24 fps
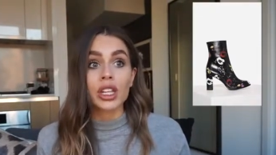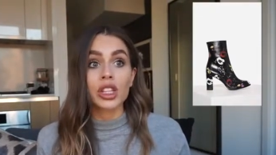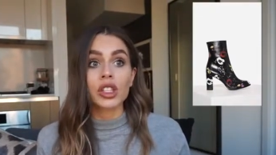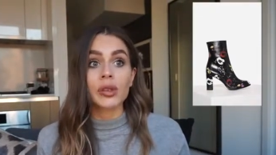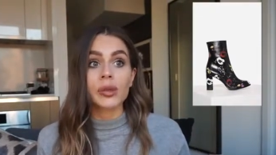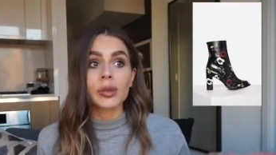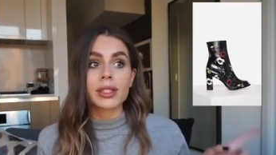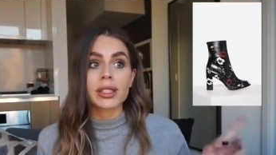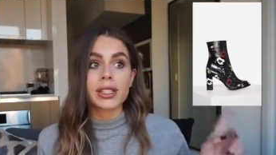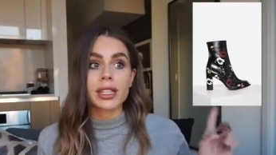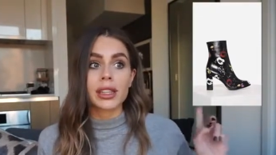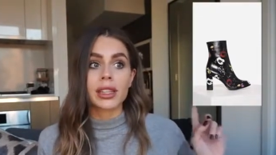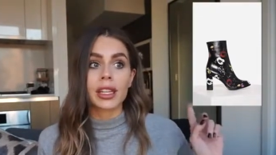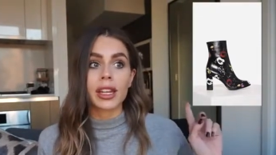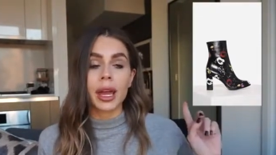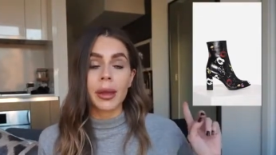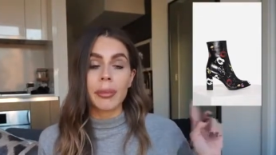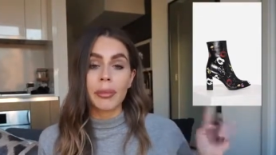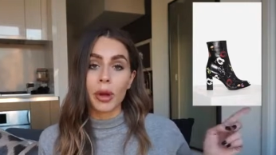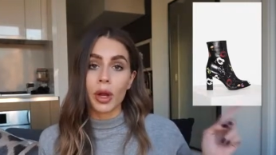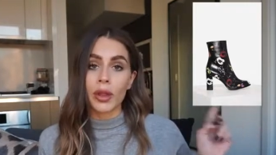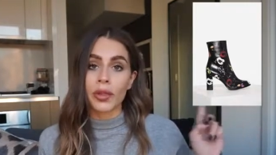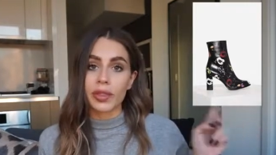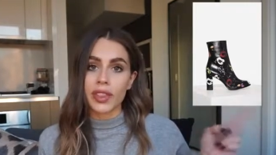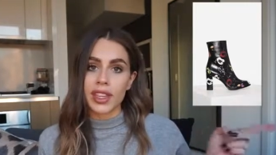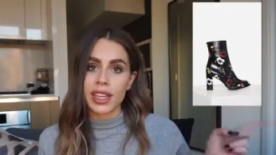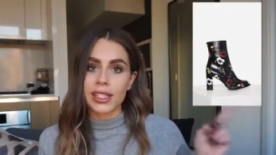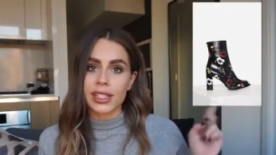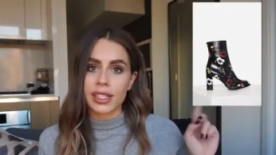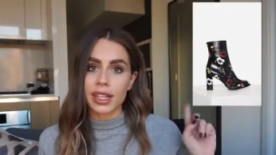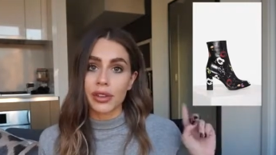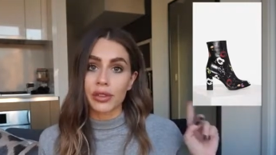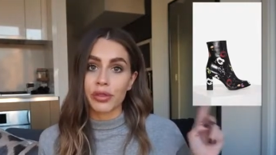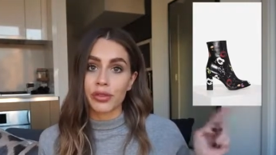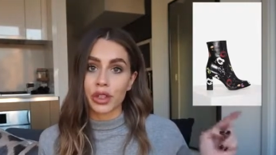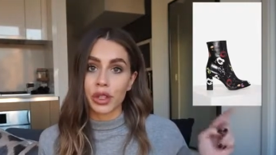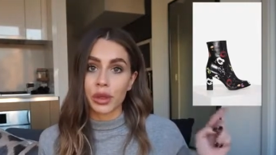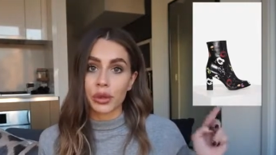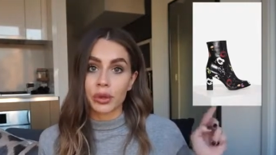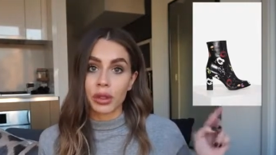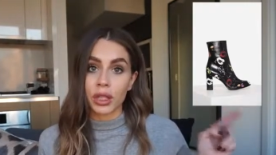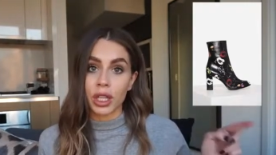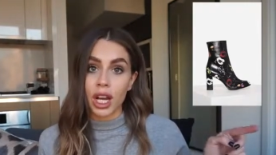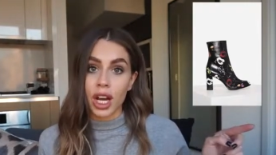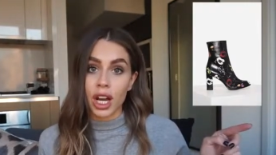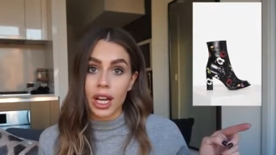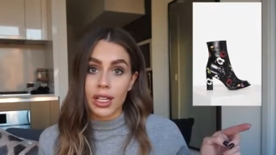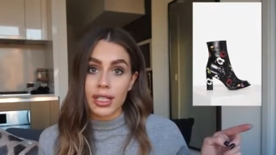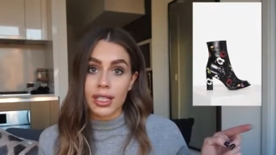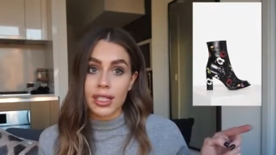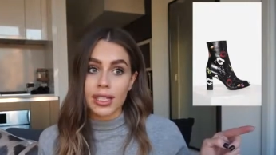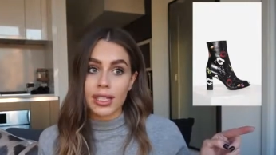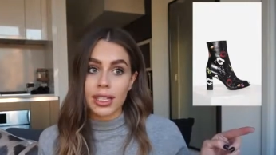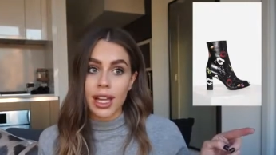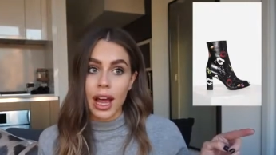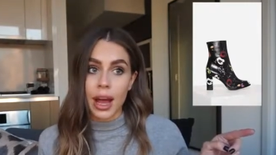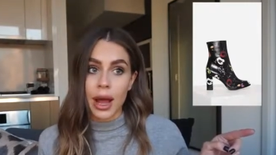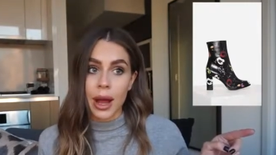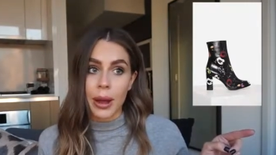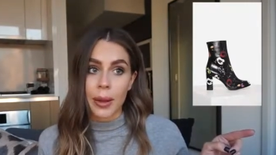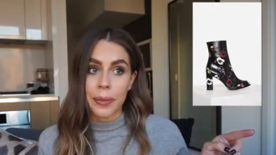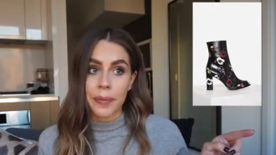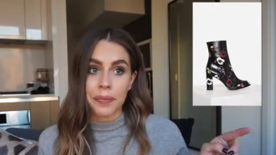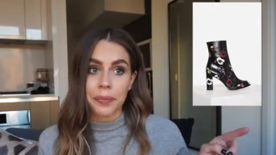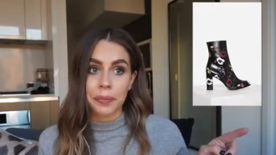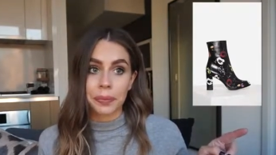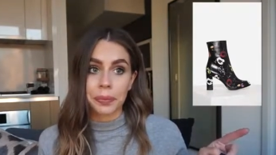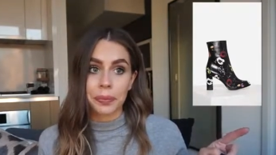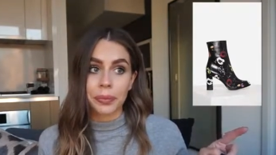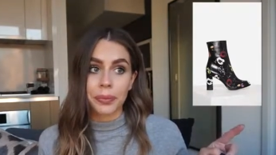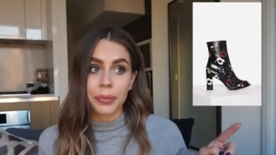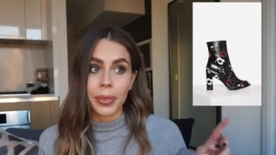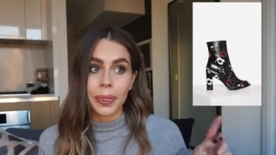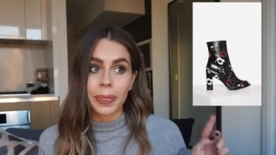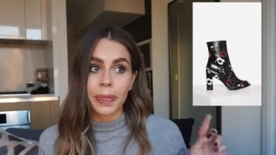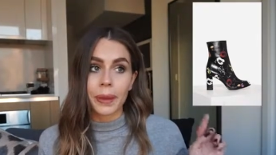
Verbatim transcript: you will see that I put these in a few looks. Um,